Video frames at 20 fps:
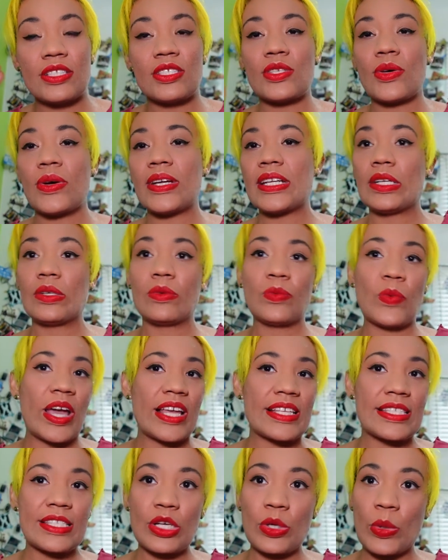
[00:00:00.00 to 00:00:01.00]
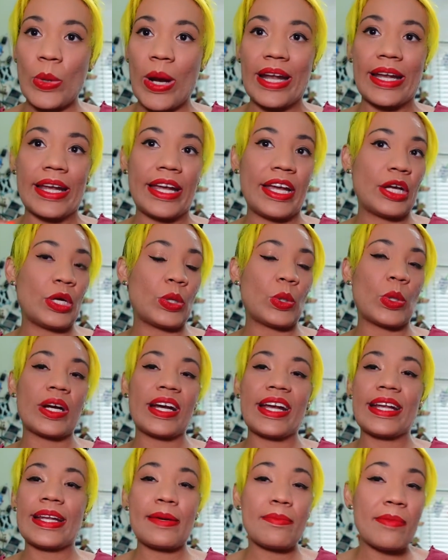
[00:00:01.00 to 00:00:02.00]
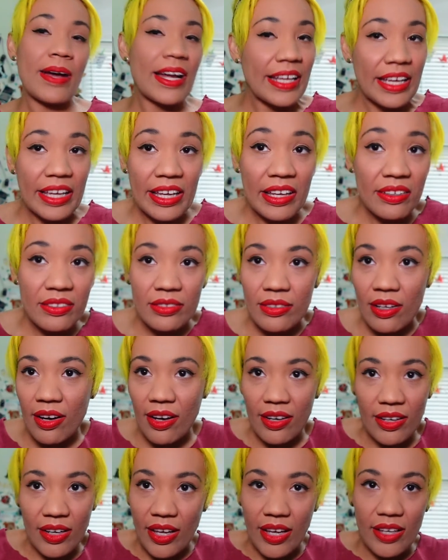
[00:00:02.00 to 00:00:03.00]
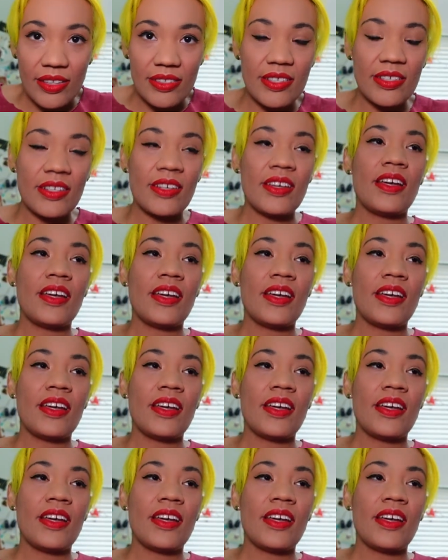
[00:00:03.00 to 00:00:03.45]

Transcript: so I didn't waste a credit or any money on it.